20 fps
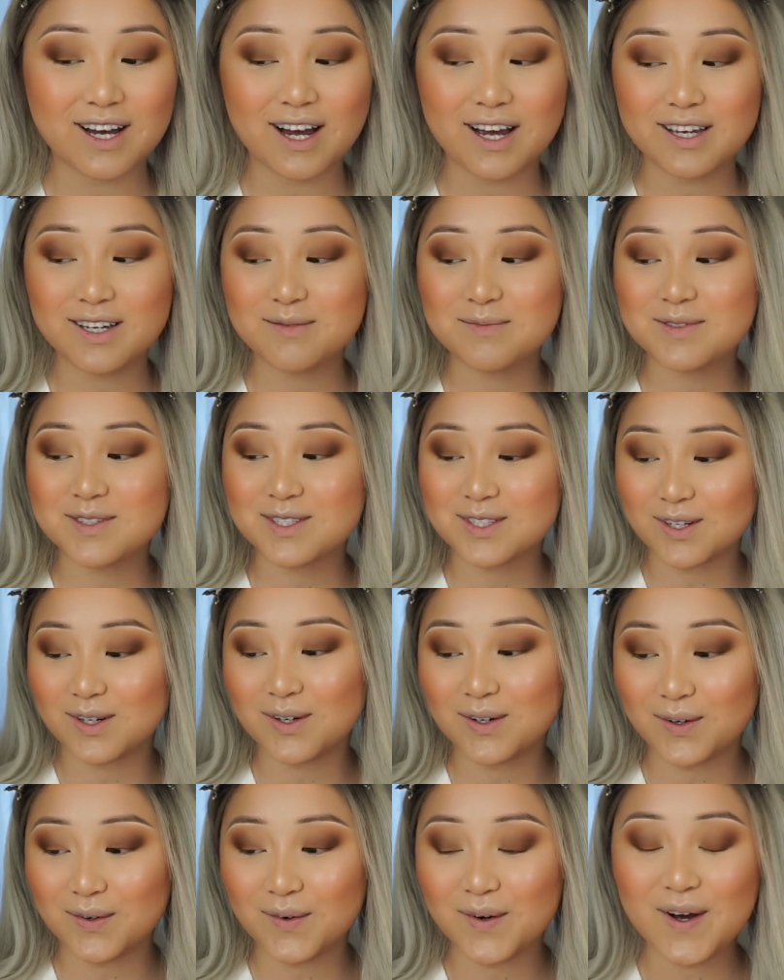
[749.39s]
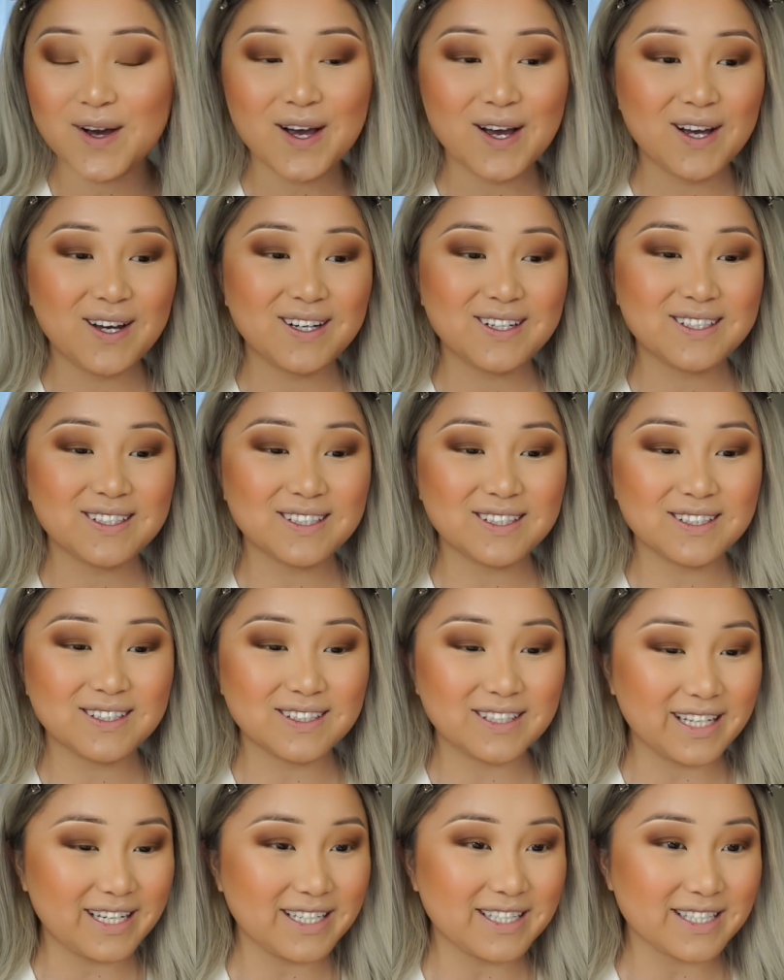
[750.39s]
I am so
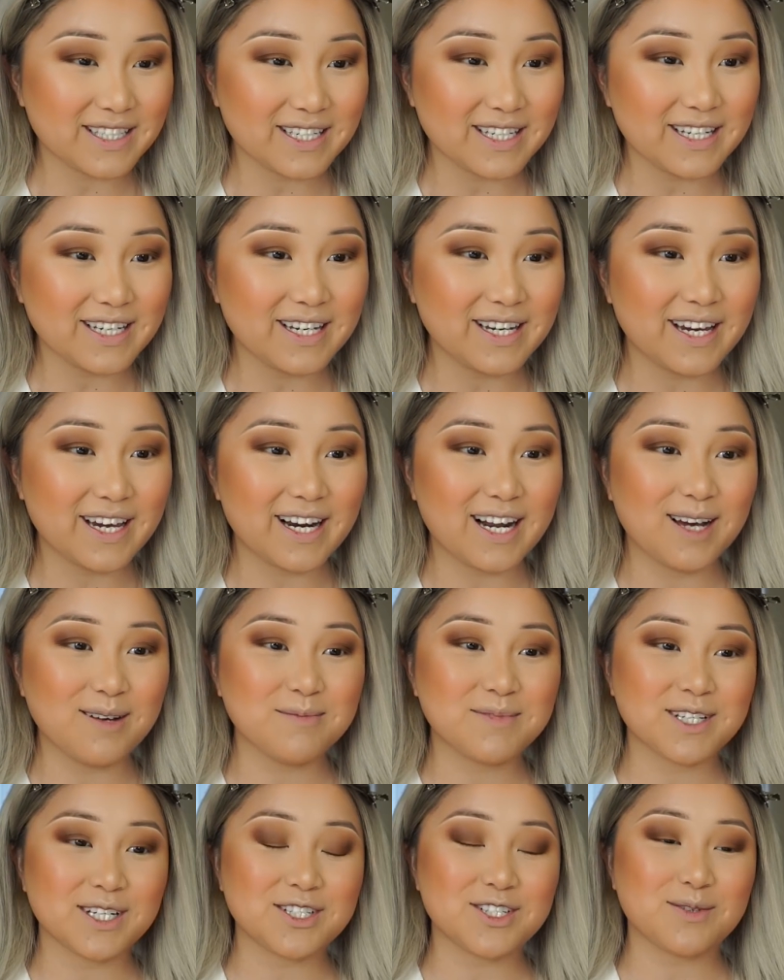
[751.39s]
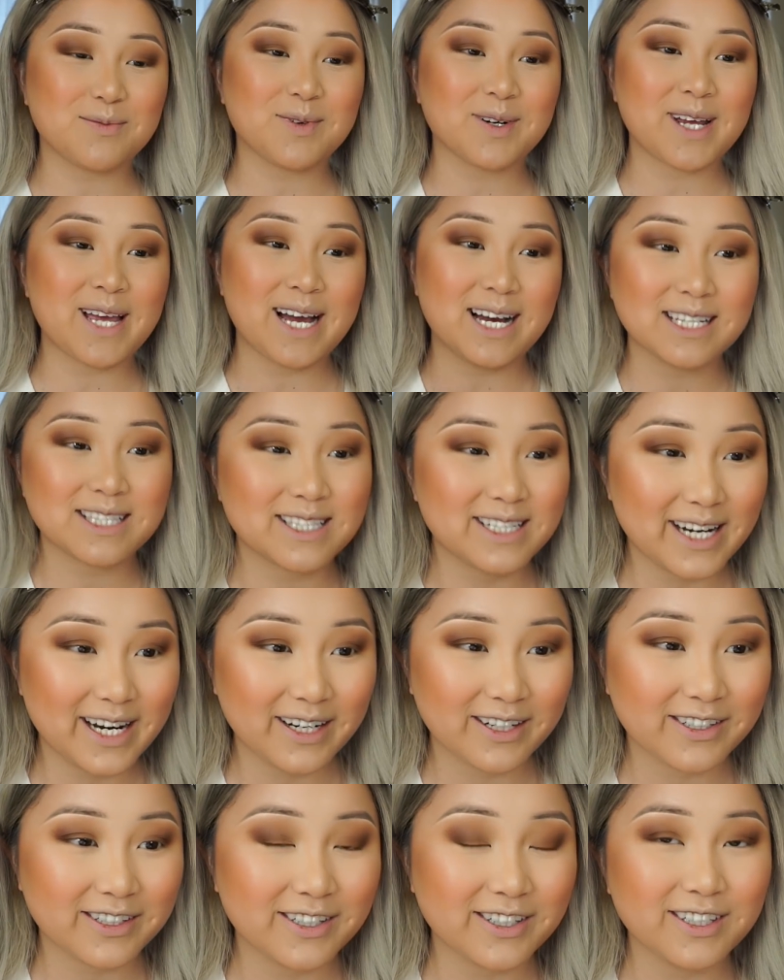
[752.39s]
lazy and I'm such a
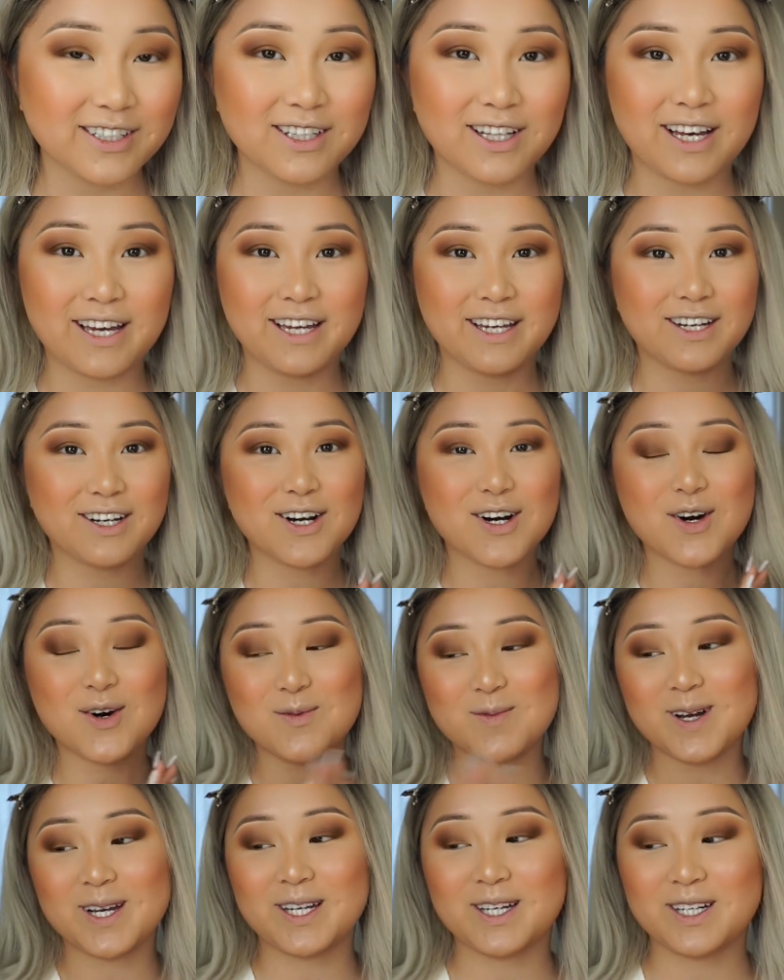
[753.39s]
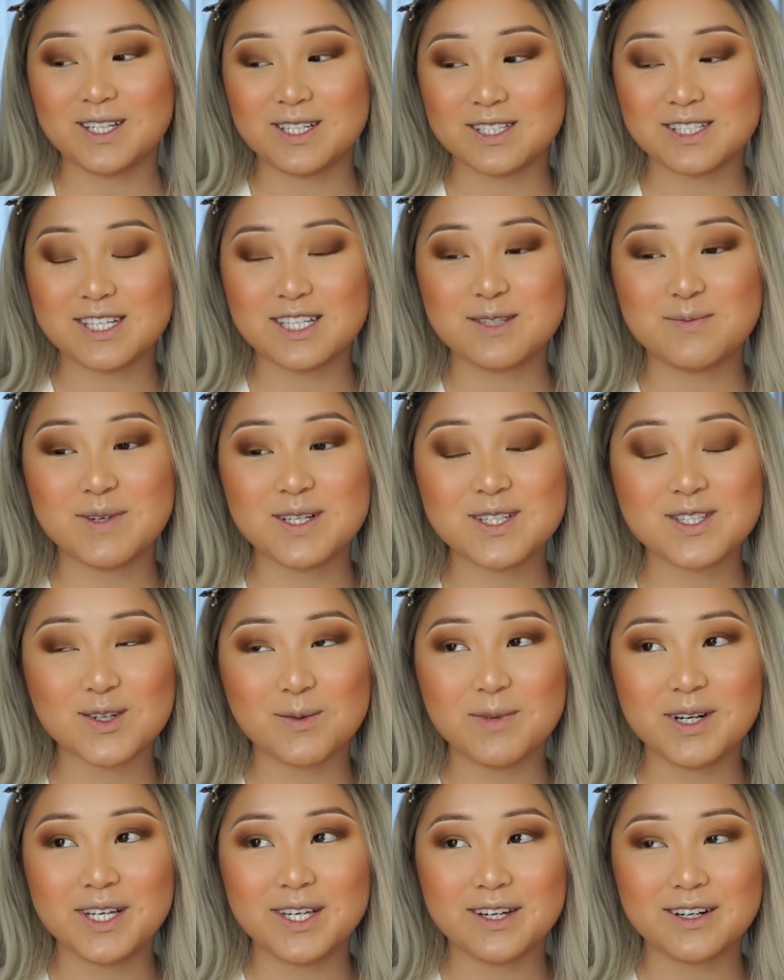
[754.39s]
procrastinator, like, oh my goodness, it's been so
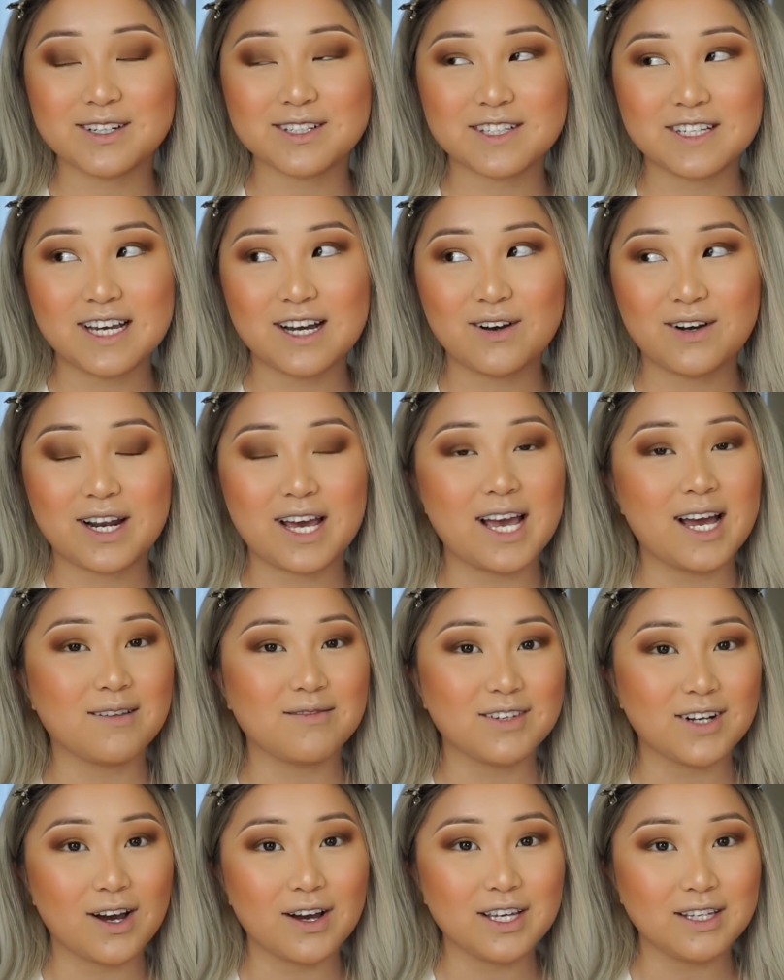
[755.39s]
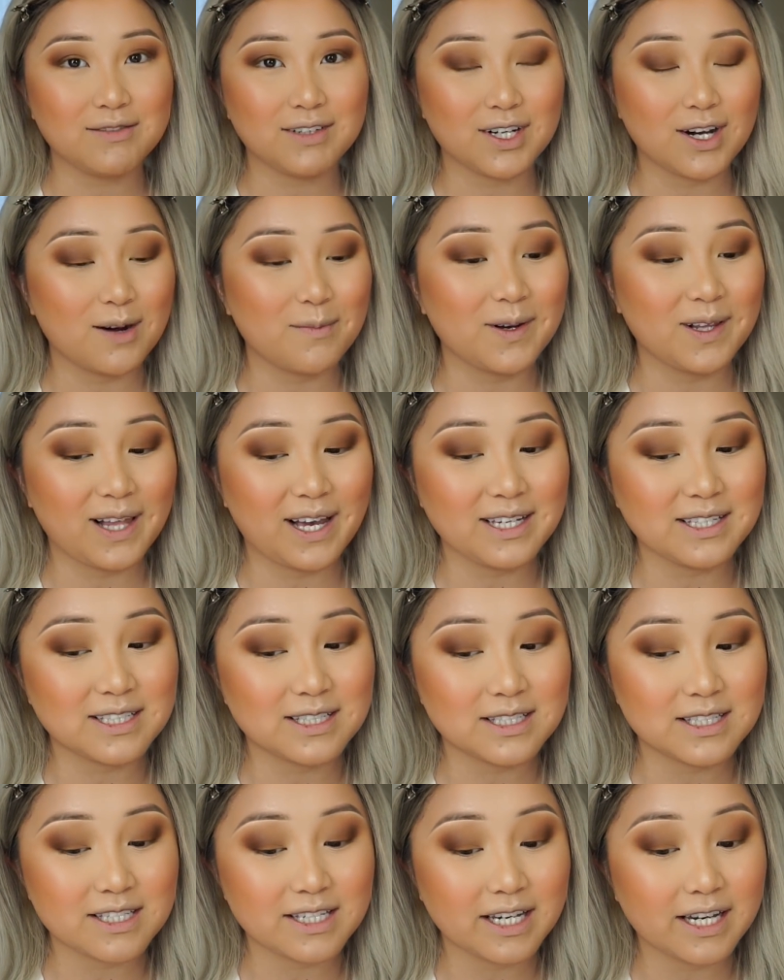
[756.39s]
many years now and I have not even got my
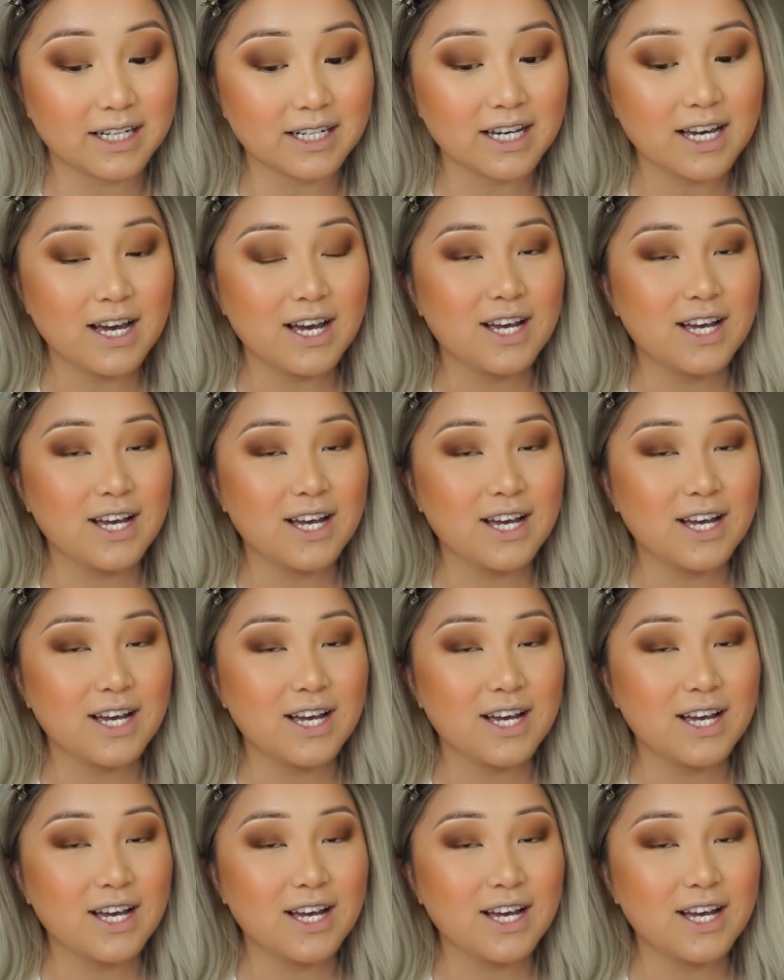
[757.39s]
license yet.